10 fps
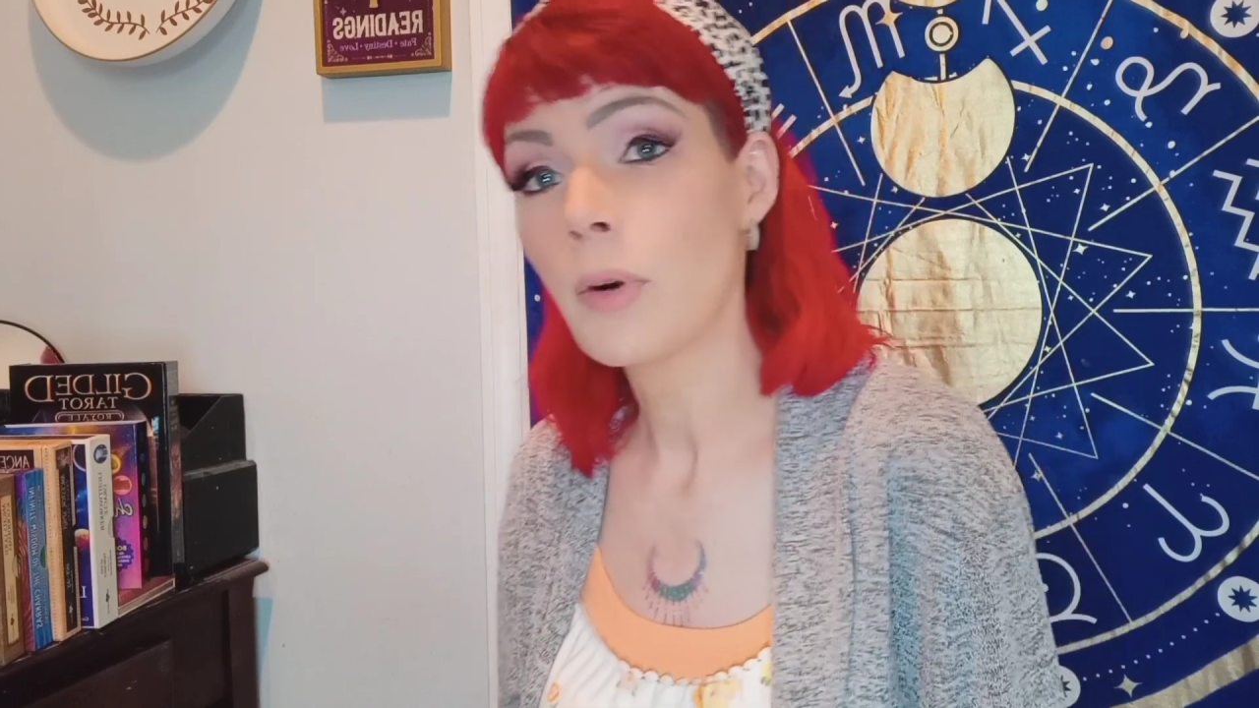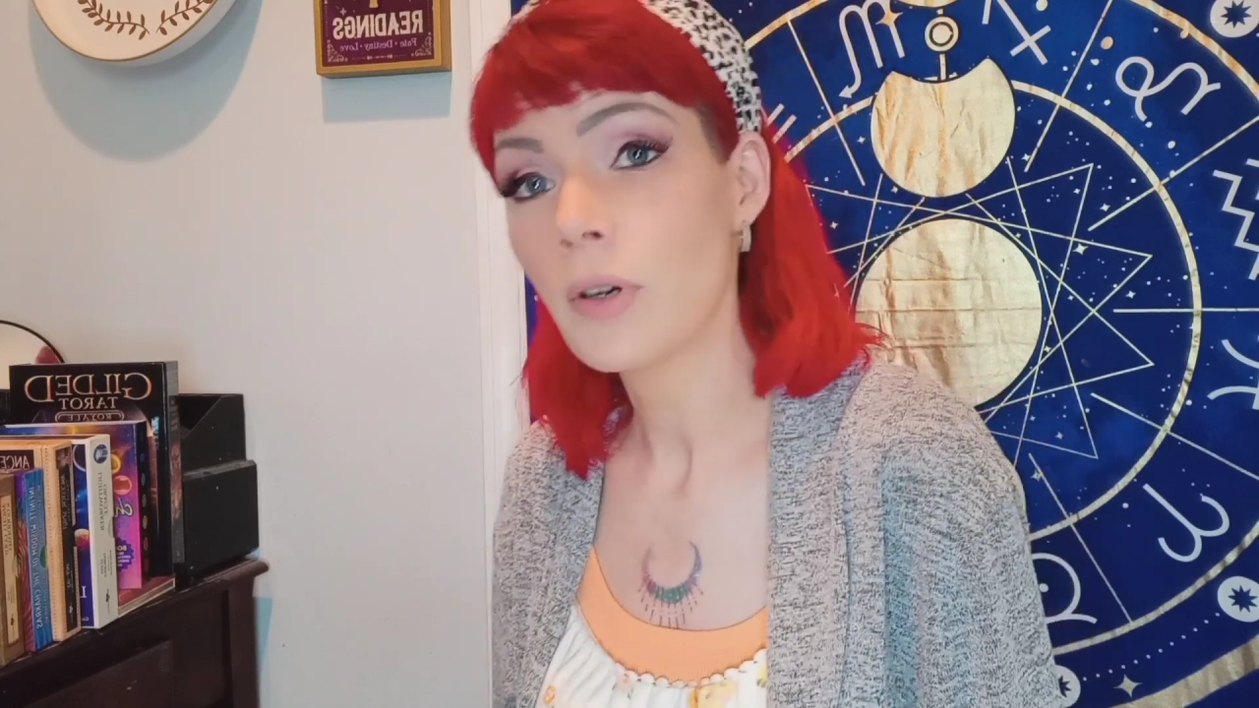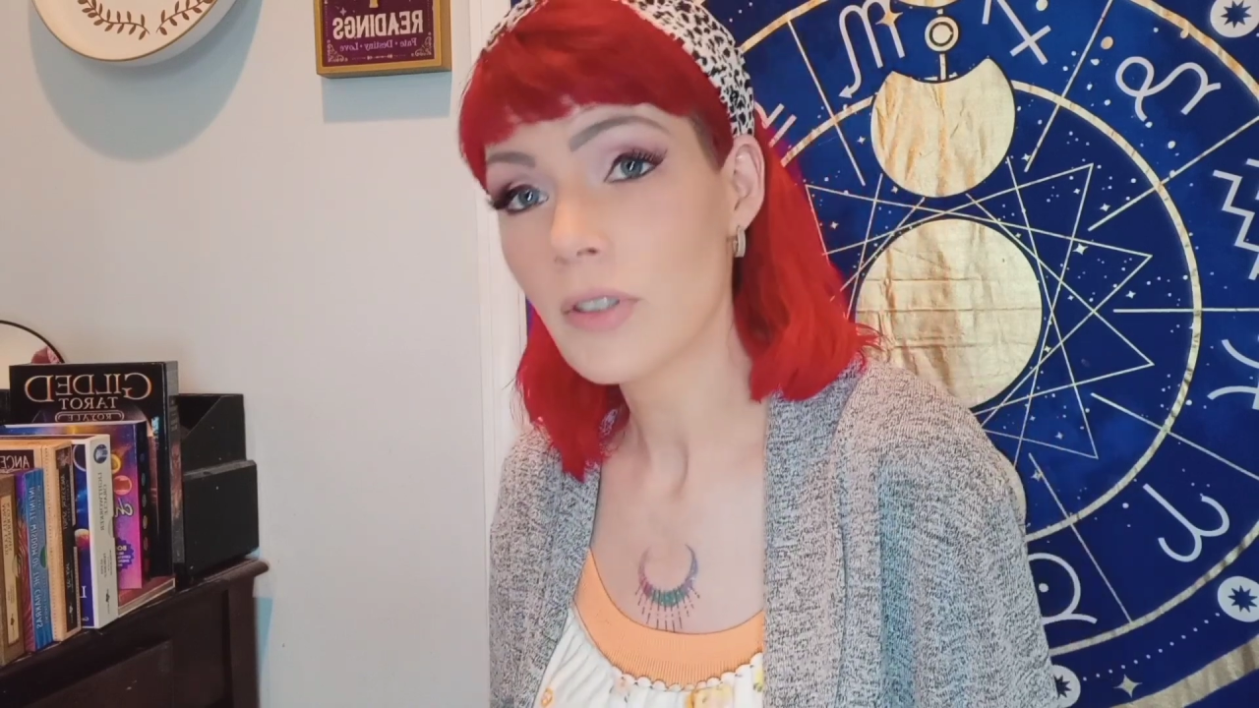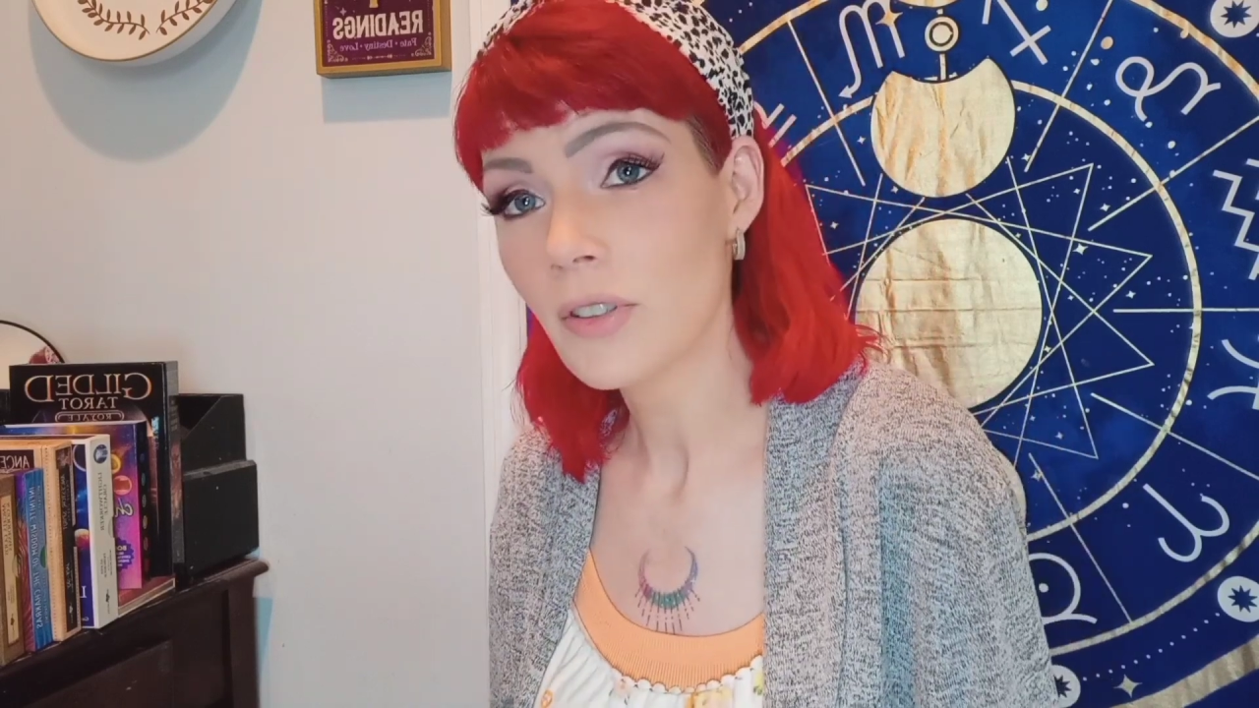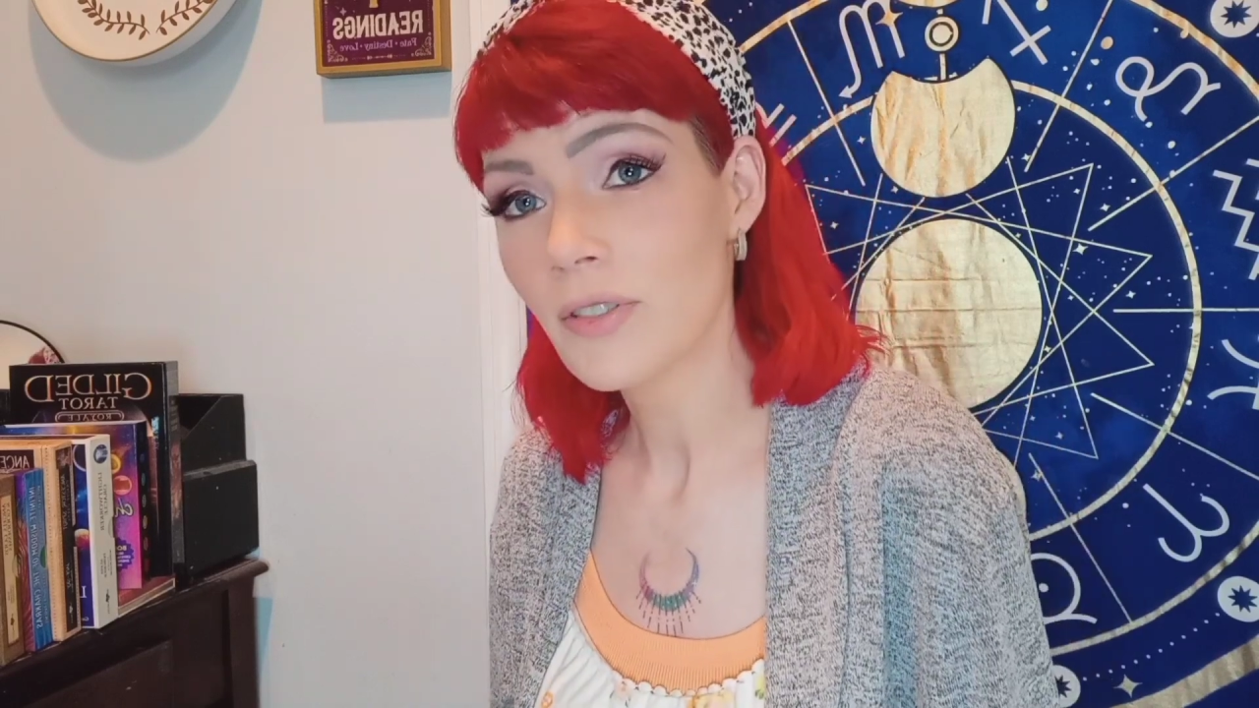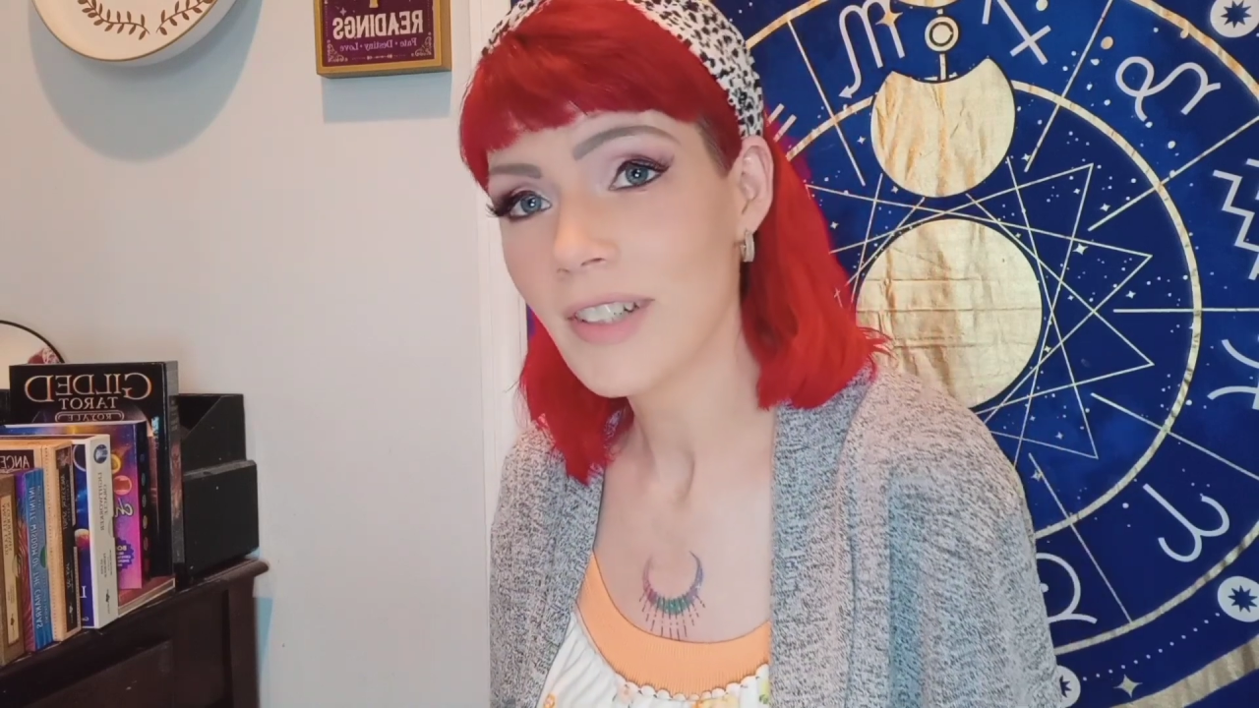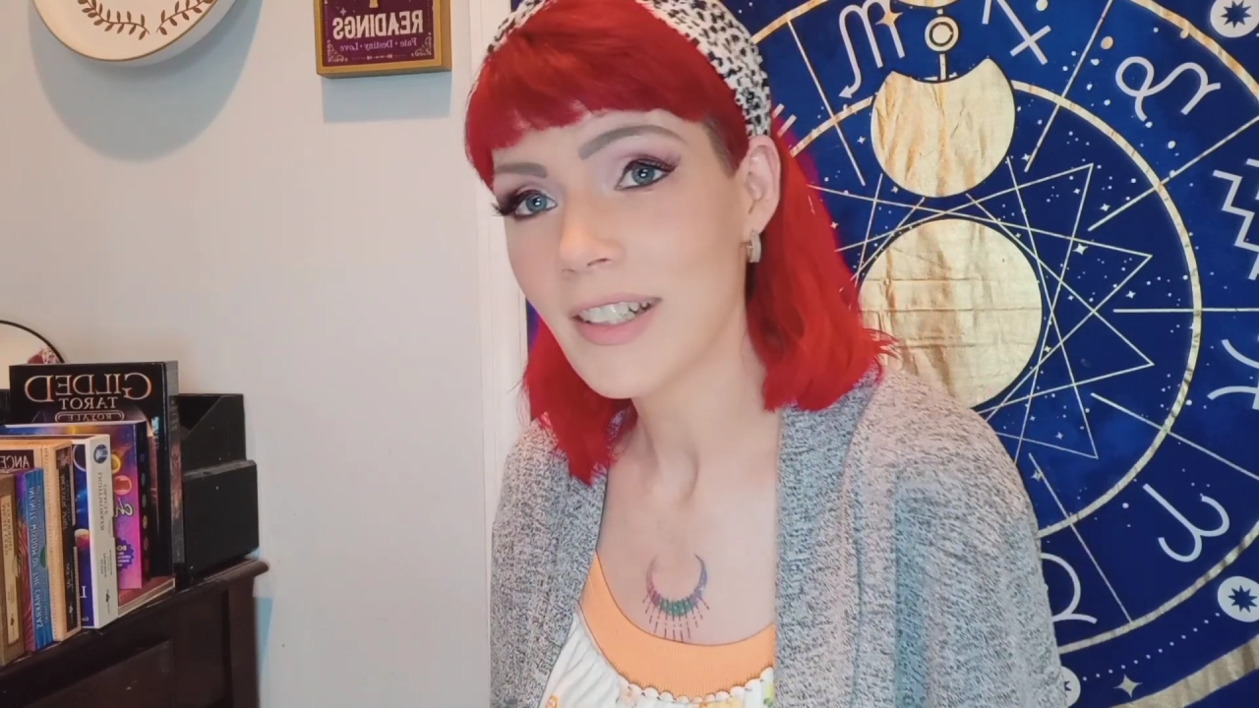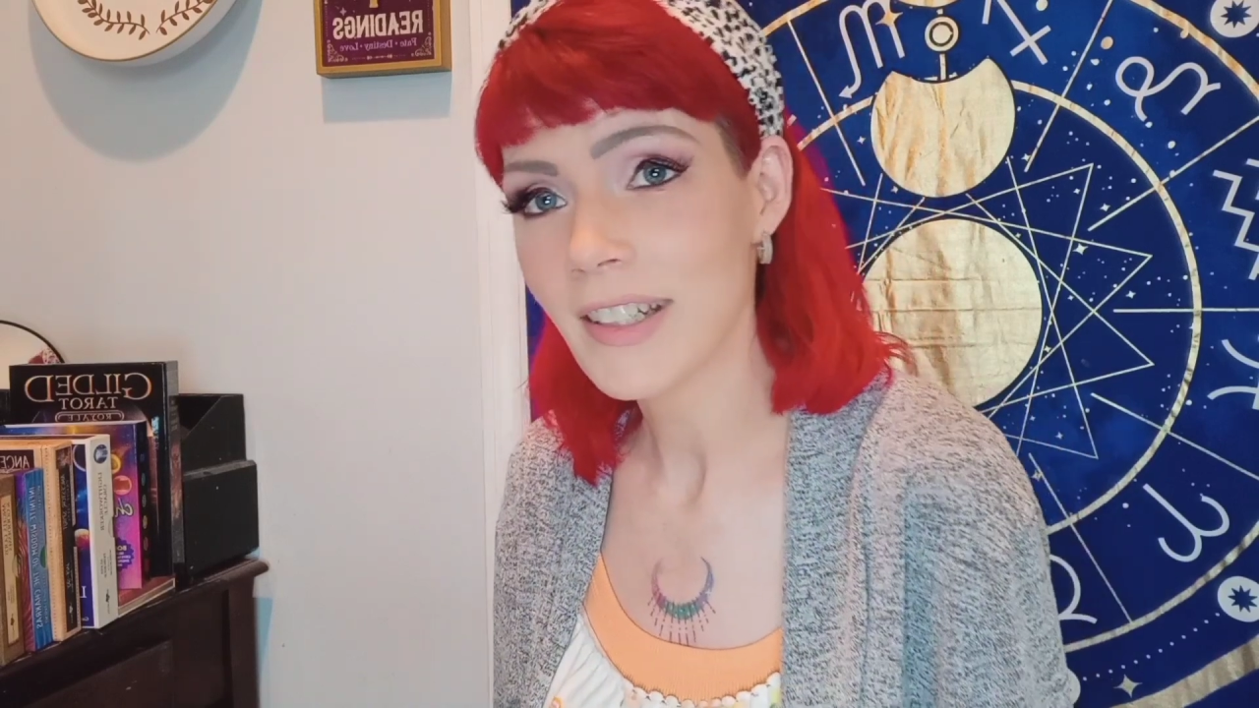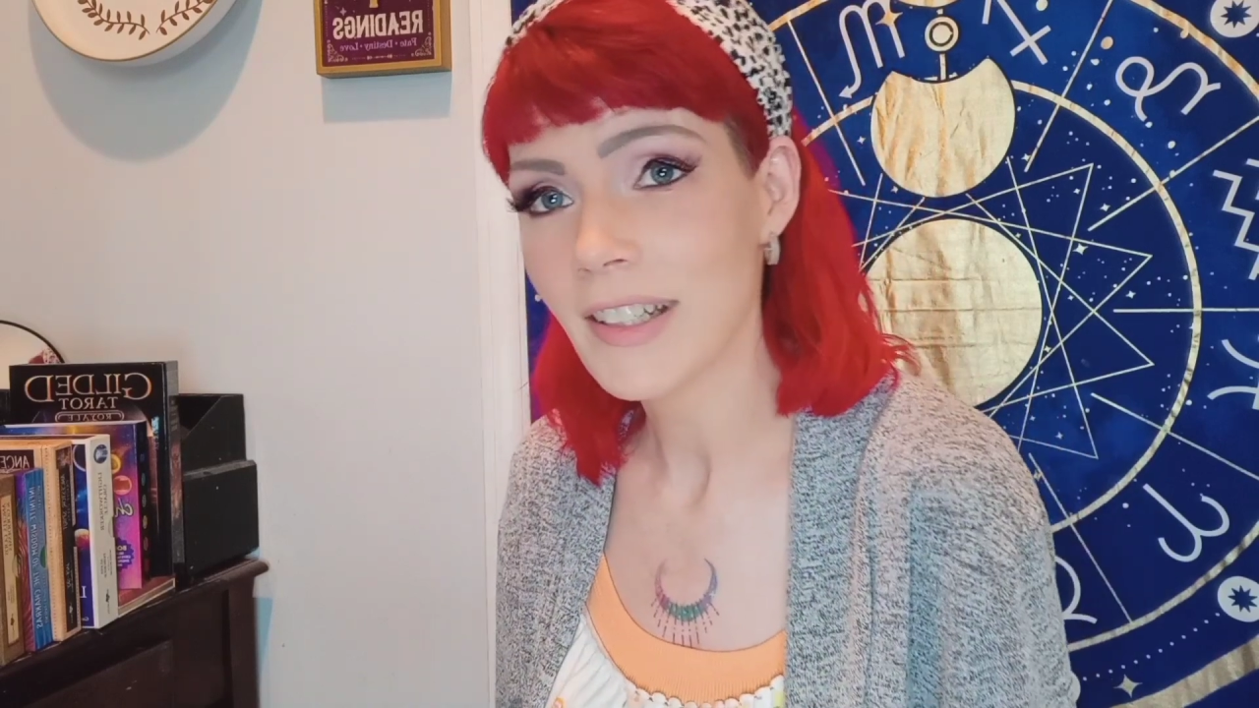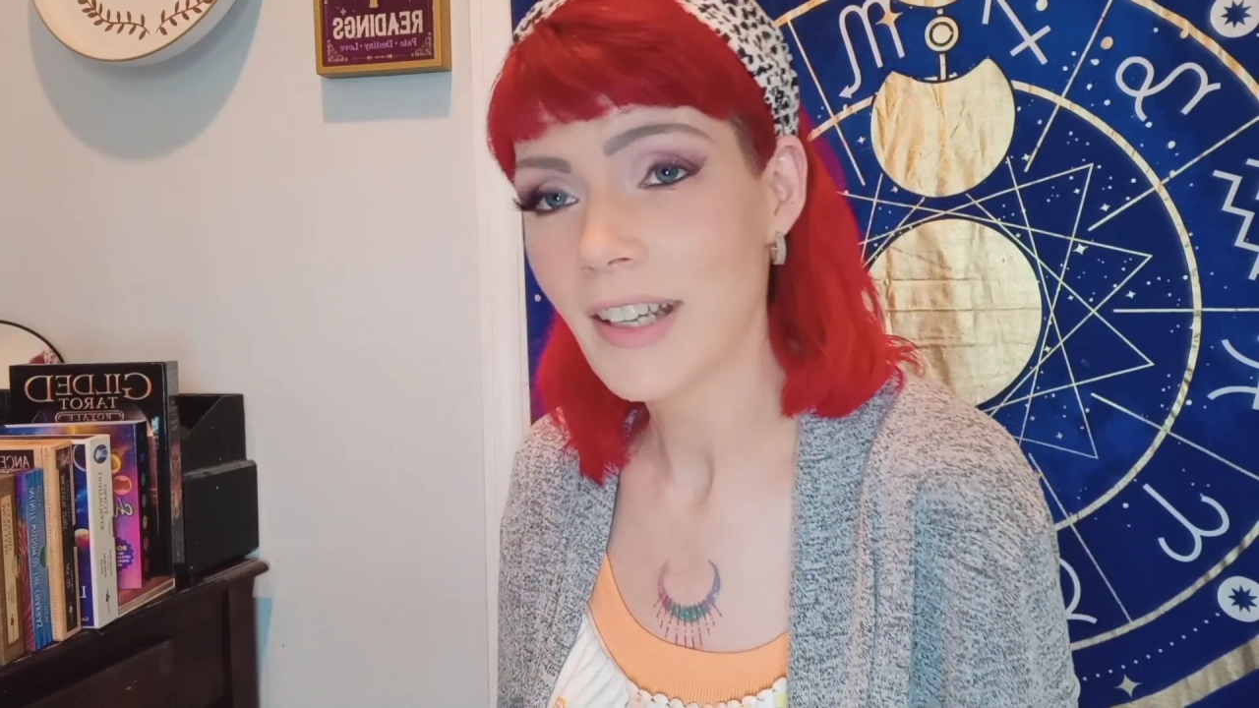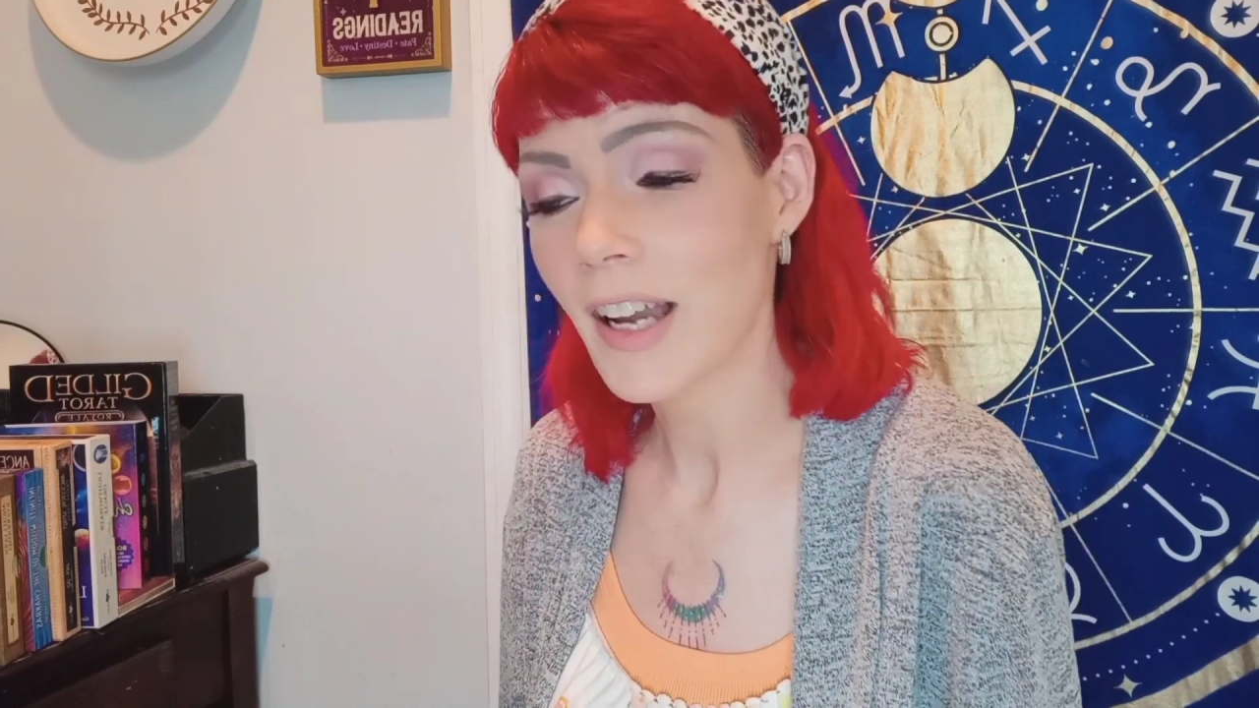personal reading,